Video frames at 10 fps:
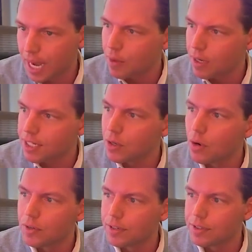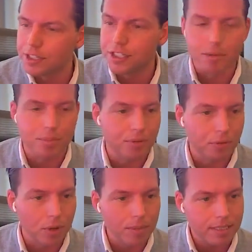I wanted to go over their general
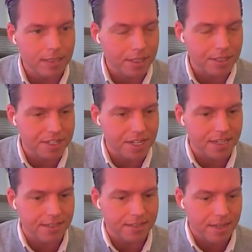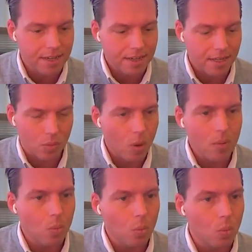performance to understand,
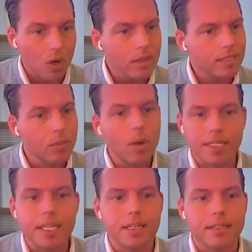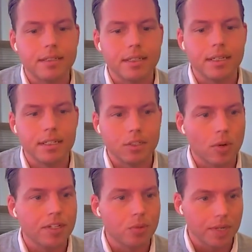what worked and what didn't in the
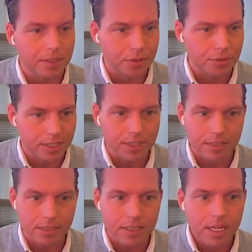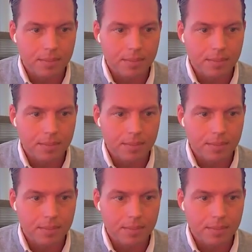2022 season.